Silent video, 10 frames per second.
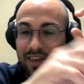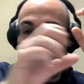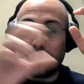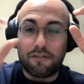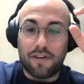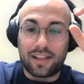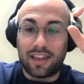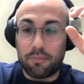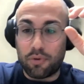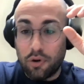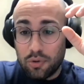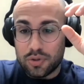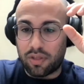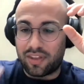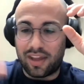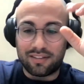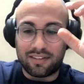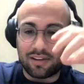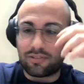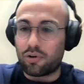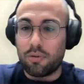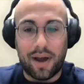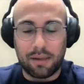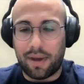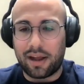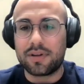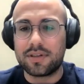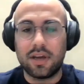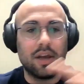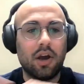of the artifacts that they produce, whether they are tests or compiled binaries,